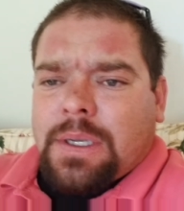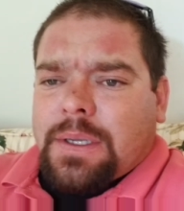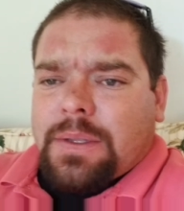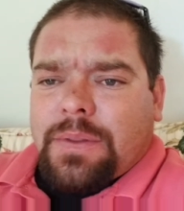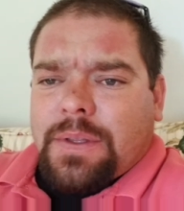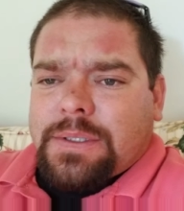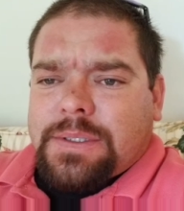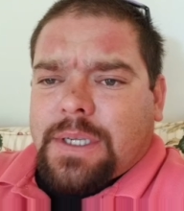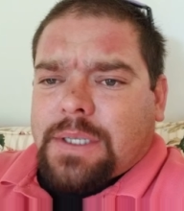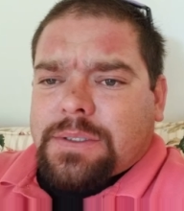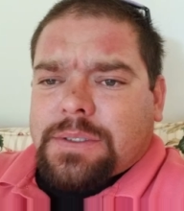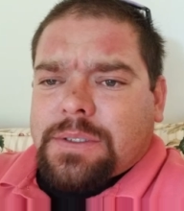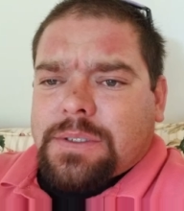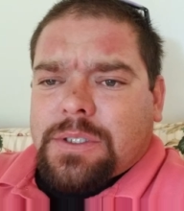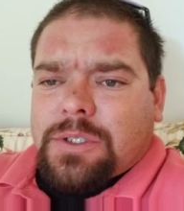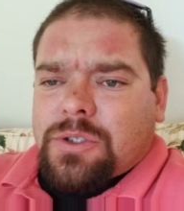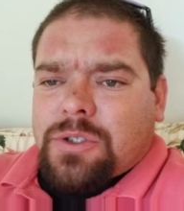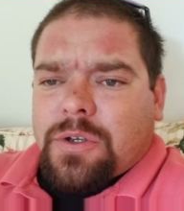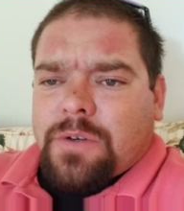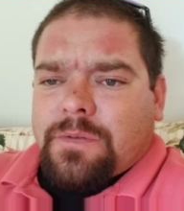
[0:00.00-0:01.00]
that doesn't
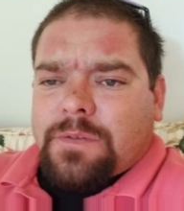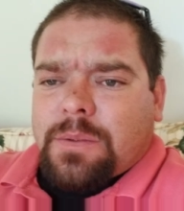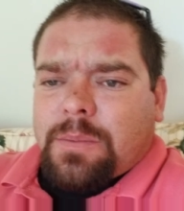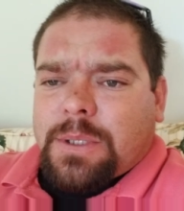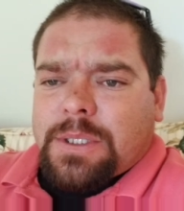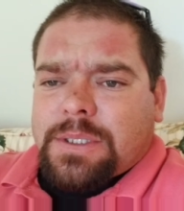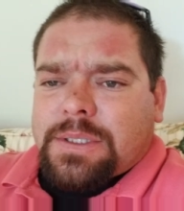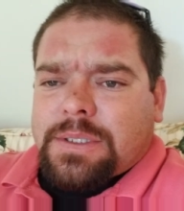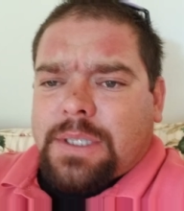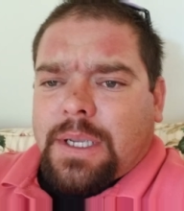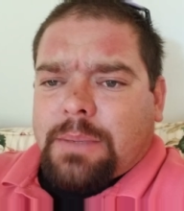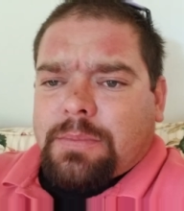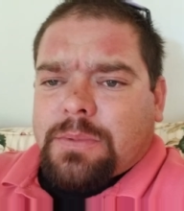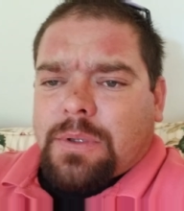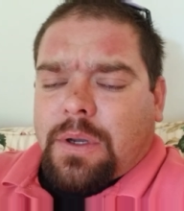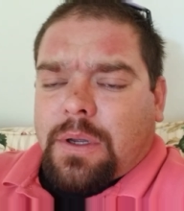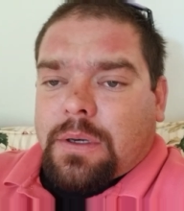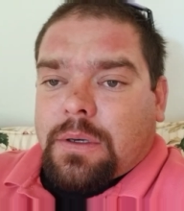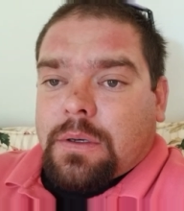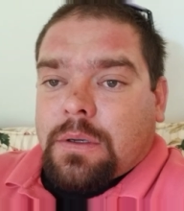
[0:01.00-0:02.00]
deserve to be stepped
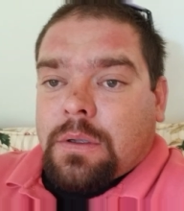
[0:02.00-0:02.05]
on.